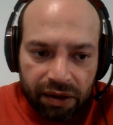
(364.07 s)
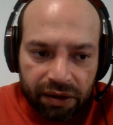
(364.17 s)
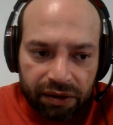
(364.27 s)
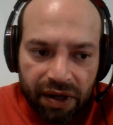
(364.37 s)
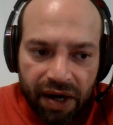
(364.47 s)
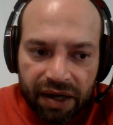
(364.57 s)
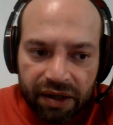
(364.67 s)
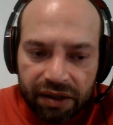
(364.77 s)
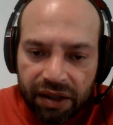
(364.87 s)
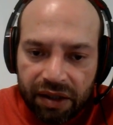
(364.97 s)
there
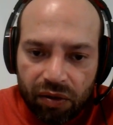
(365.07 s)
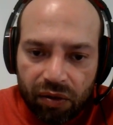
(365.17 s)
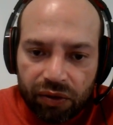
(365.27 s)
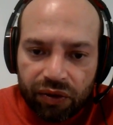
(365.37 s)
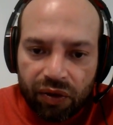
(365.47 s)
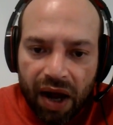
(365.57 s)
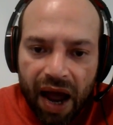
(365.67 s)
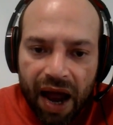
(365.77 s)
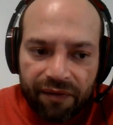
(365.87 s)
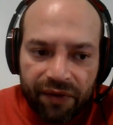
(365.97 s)
are also
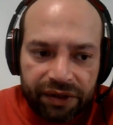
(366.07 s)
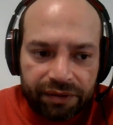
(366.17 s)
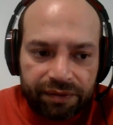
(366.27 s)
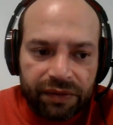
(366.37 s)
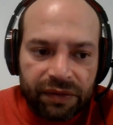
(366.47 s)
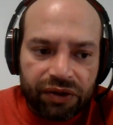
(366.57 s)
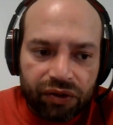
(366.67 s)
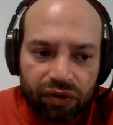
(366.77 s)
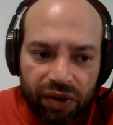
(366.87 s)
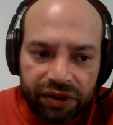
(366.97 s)
hybrid
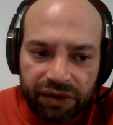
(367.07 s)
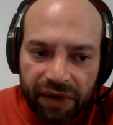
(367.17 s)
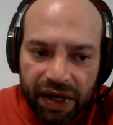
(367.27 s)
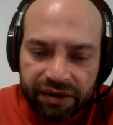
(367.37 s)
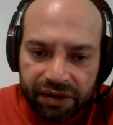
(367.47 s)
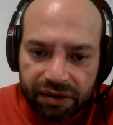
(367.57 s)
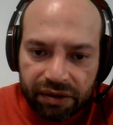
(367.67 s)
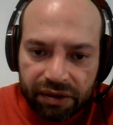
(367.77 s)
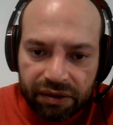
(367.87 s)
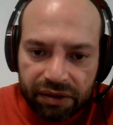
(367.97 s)
storage devices
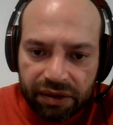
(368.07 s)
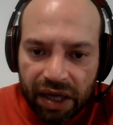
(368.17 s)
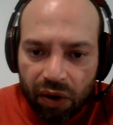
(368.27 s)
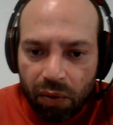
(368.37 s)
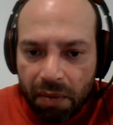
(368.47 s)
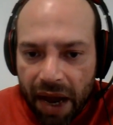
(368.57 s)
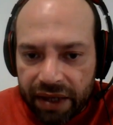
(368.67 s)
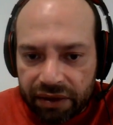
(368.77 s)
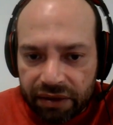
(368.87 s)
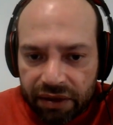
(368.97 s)
that
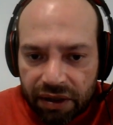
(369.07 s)
combines